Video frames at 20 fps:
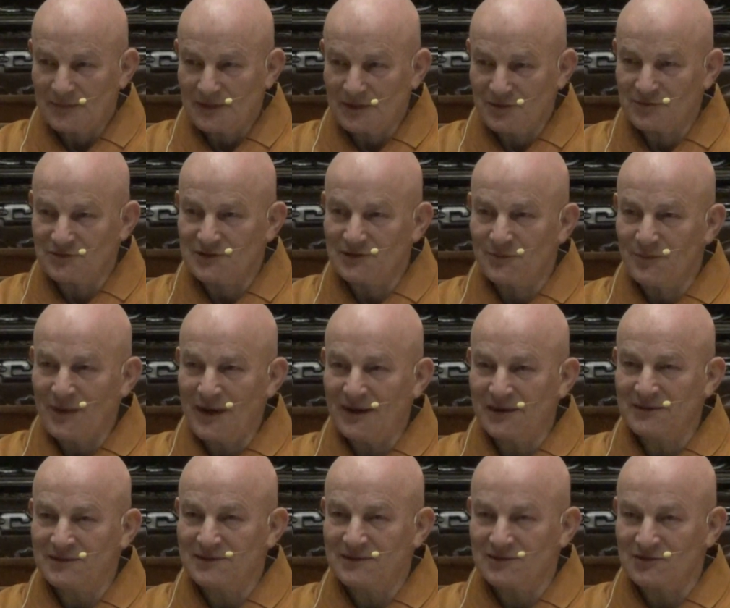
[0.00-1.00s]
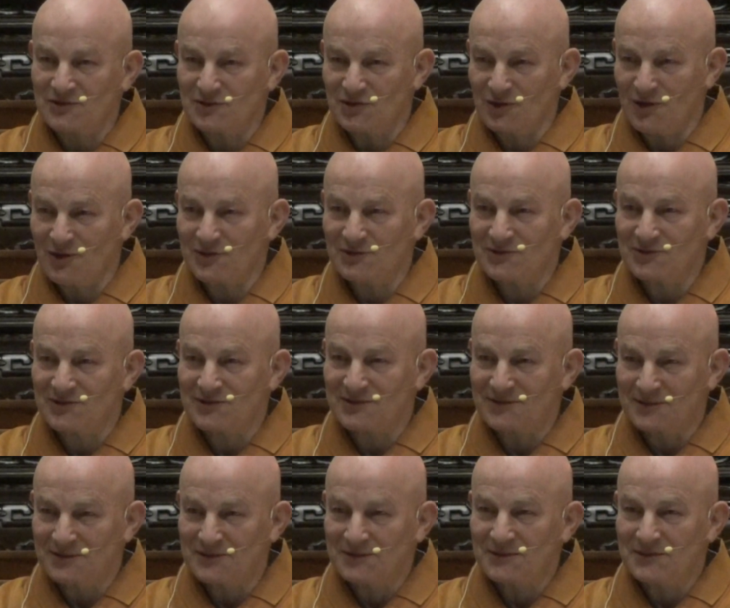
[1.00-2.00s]
If the mind is gross,
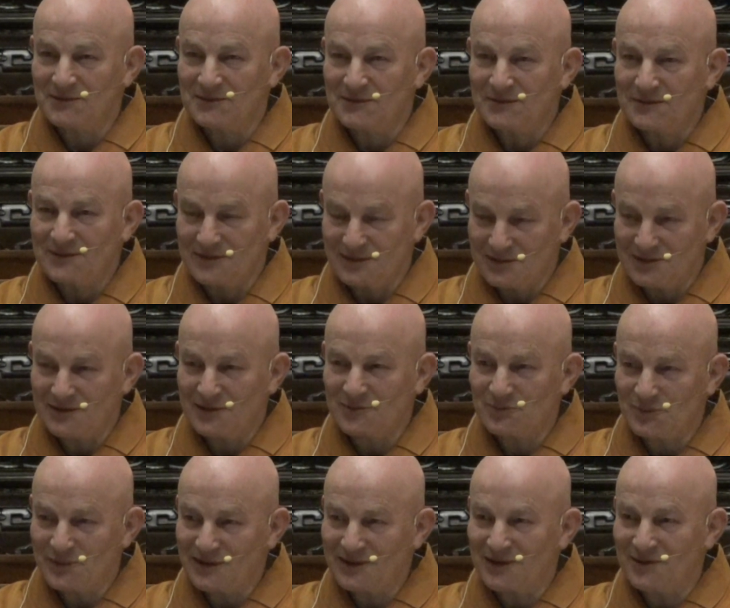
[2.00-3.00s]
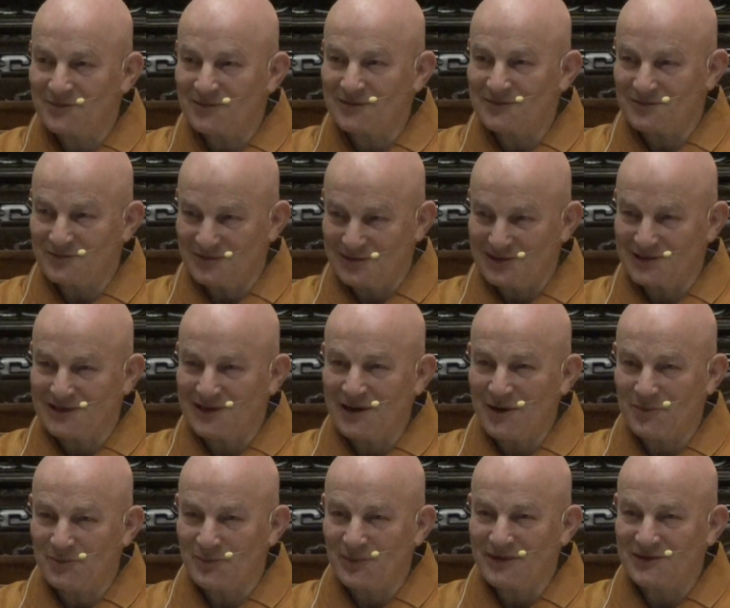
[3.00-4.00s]
it can become very
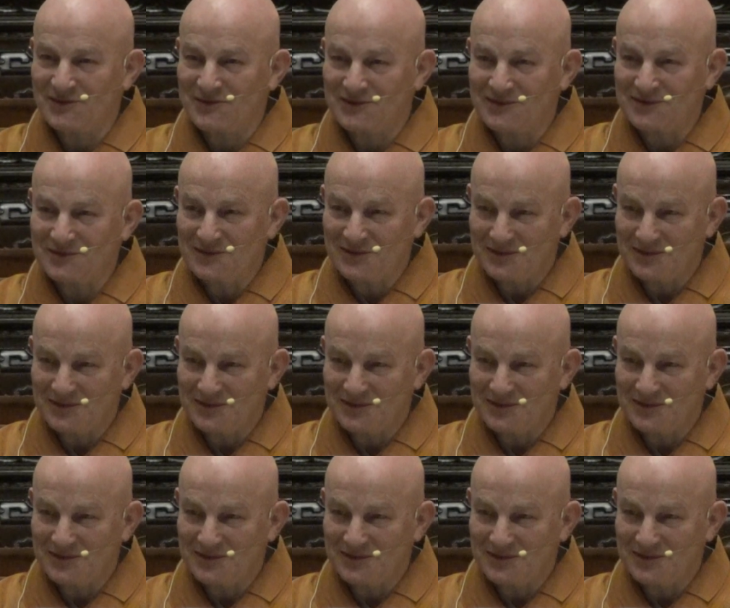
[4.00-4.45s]
unpleasant.